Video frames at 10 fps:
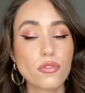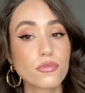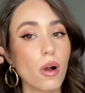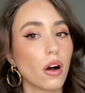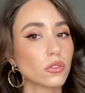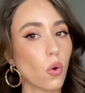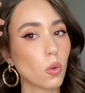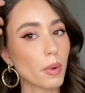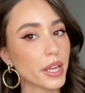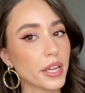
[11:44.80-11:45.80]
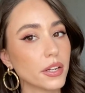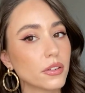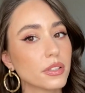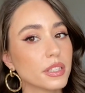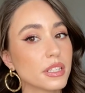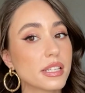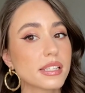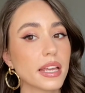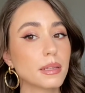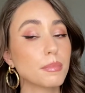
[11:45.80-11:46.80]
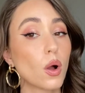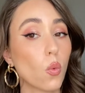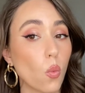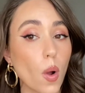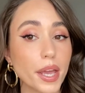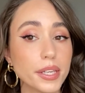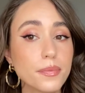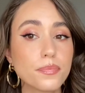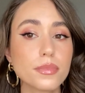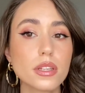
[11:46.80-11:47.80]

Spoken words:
throughout all my hair in the same way.